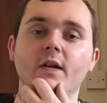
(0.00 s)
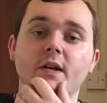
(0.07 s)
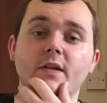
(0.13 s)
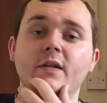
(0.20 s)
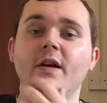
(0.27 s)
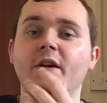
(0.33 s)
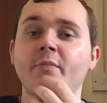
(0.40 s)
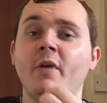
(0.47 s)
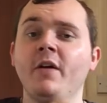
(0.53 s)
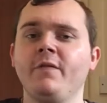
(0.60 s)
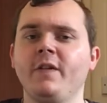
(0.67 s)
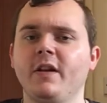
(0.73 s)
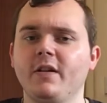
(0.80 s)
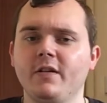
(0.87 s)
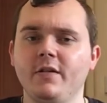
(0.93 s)
Now you might
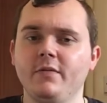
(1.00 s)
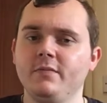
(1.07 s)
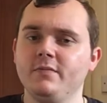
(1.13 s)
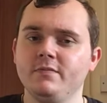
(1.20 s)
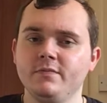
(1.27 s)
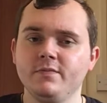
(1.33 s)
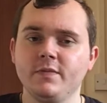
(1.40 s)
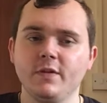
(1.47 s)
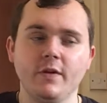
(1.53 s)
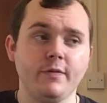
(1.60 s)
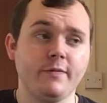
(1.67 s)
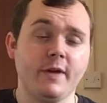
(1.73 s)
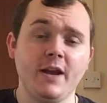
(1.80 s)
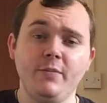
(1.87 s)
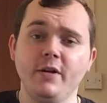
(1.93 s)
think,
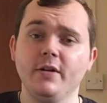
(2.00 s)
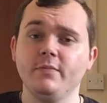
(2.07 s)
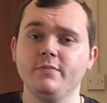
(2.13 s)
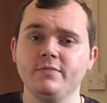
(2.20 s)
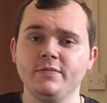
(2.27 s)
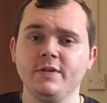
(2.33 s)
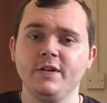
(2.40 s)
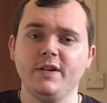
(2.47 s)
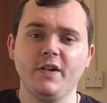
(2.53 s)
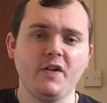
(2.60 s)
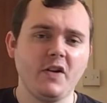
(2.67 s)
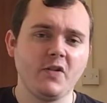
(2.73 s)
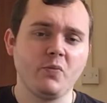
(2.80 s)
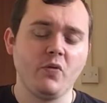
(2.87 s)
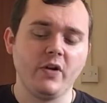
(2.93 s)
Fabian,
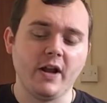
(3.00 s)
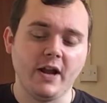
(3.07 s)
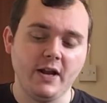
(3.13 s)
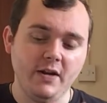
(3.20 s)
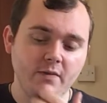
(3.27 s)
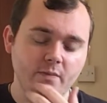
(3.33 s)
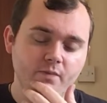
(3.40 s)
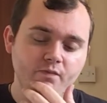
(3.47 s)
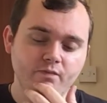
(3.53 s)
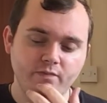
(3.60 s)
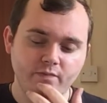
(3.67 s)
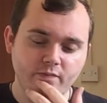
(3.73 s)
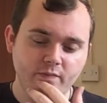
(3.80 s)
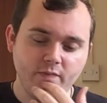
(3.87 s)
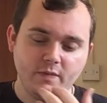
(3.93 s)
6.8
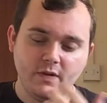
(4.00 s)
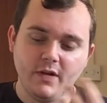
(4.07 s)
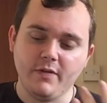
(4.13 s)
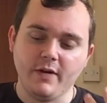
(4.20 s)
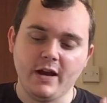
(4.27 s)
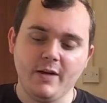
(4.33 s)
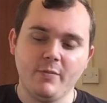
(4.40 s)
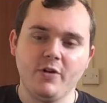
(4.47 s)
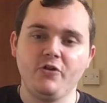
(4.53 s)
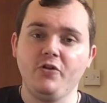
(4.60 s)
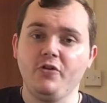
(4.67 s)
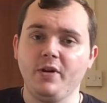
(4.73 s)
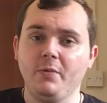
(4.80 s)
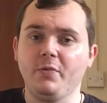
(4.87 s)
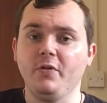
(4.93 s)
for how much you
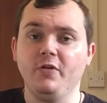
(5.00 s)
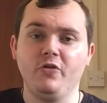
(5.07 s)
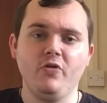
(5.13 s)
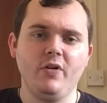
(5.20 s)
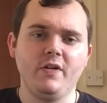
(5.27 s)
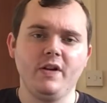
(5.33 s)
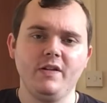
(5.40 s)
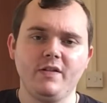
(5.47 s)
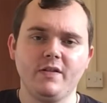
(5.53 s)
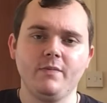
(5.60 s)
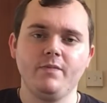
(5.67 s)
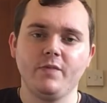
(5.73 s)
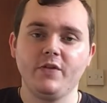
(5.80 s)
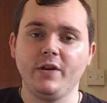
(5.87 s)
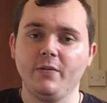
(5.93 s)
seem to enjoy this
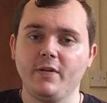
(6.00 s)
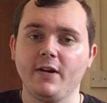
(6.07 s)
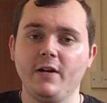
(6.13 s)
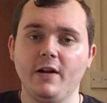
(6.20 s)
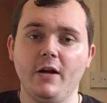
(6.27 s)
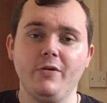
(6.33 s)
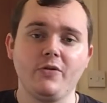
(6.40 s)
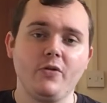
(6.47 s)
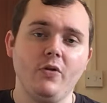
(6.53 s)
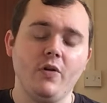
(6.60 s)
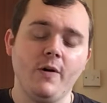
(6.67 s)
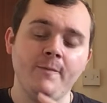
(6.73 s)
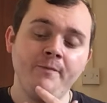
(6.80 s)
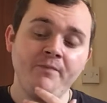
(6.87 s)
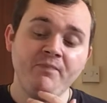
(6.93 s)
seems like a low
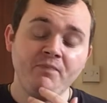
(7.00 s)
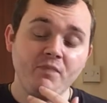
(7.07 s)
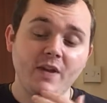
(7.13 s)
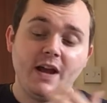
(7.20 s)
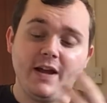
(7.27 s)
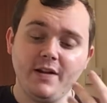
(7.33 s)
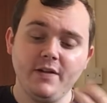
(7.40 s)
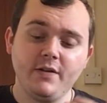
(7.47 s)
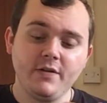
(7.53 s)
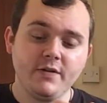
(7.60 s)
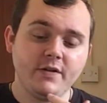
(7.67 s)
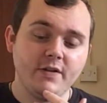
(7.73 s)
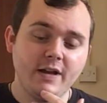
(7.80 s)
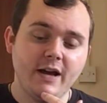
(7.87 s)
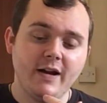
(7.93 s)
score. And to
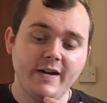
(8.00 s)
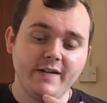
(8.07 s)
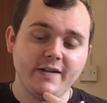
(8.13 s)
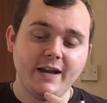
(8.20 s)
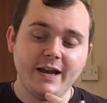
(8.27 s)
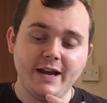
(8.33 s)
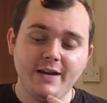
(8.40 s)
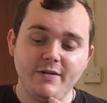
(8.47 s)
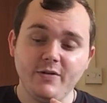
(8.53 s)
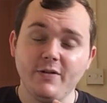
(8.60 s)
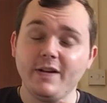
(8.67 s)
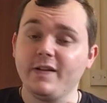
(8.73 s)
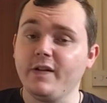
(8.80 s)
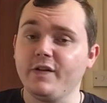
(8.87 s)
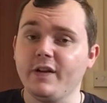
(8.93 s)
that I say, not
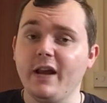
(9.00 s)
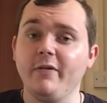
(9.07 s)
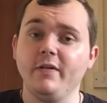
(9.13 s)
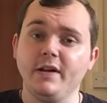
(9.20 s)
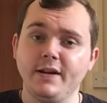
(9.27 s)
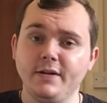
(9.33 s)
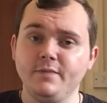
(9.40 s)
necessarily.